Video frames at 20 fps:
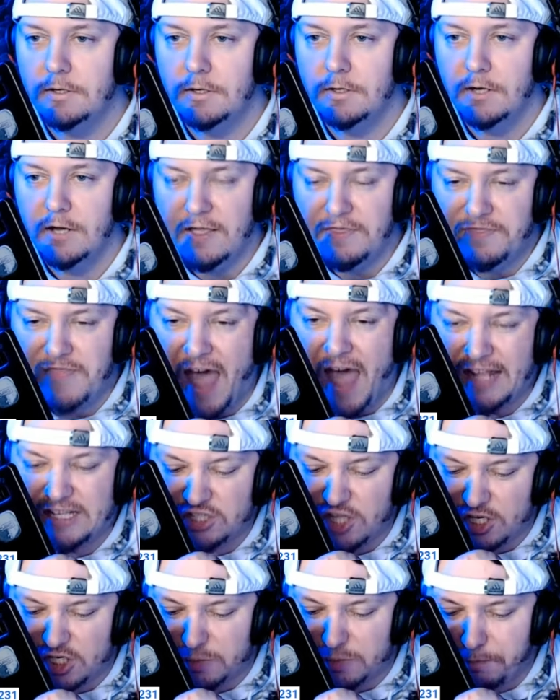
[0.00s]
That's the
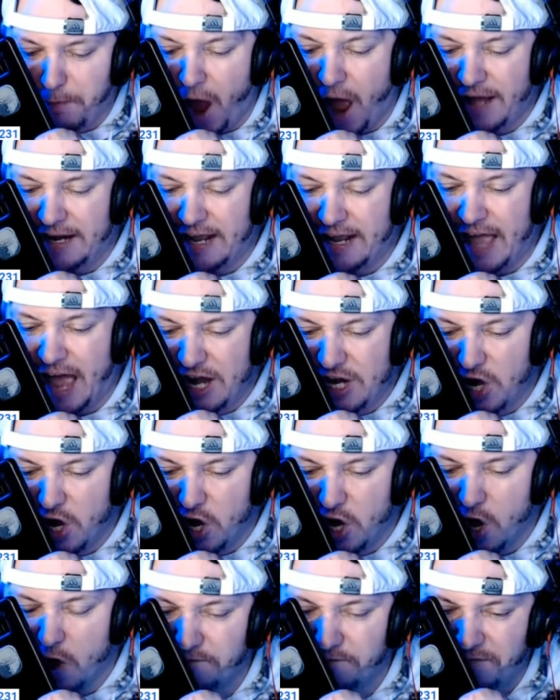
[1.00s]
spot under your
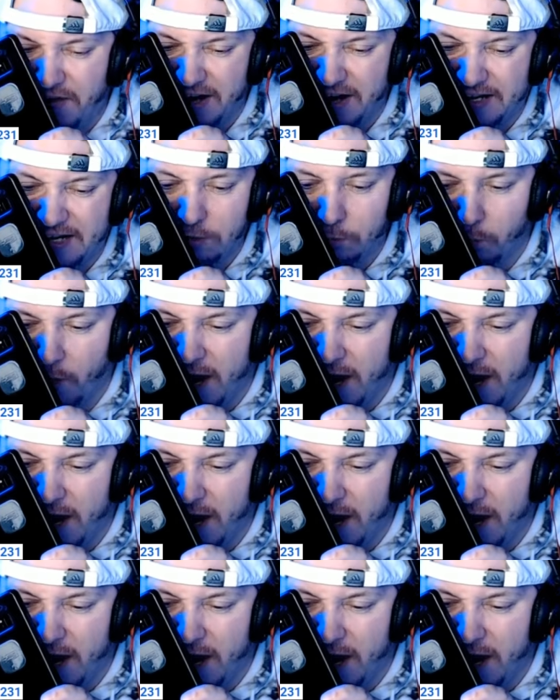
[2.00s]
fucking right.